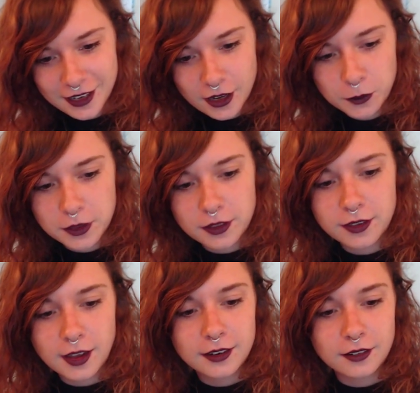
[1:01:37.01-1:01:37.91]
with a
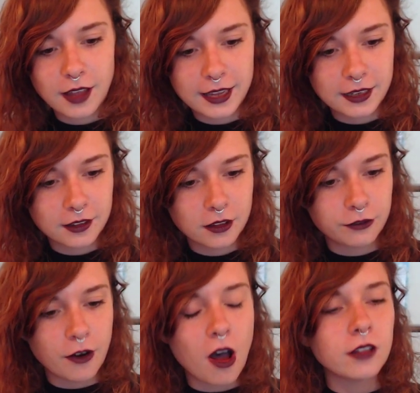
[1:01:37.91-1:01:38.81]
thud like the
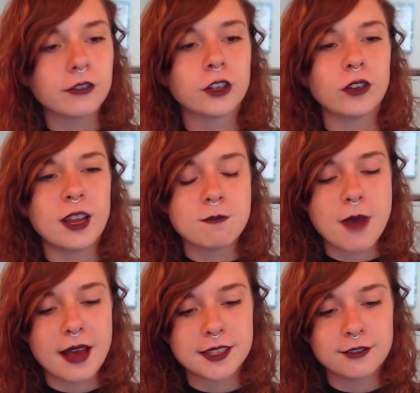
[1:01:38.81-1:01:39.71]
fall of a great
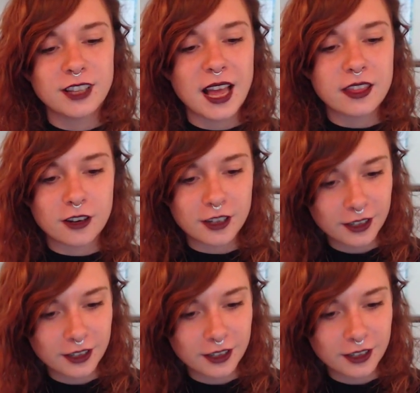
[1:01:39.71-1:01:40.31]
mass of leather.